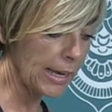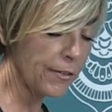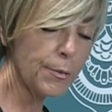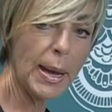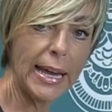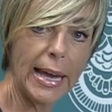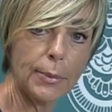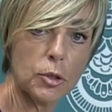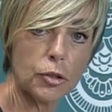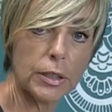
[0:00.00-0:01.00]
if my
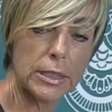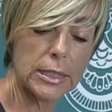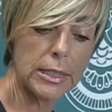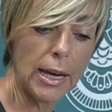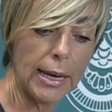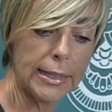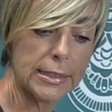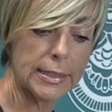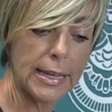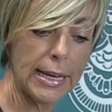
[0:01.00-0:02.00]
hamstrings are
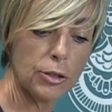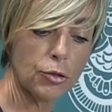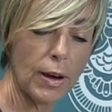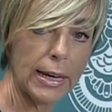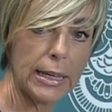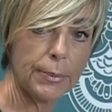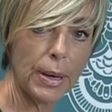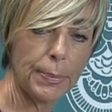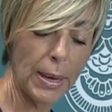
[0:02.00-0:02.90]
tight, they're dragging my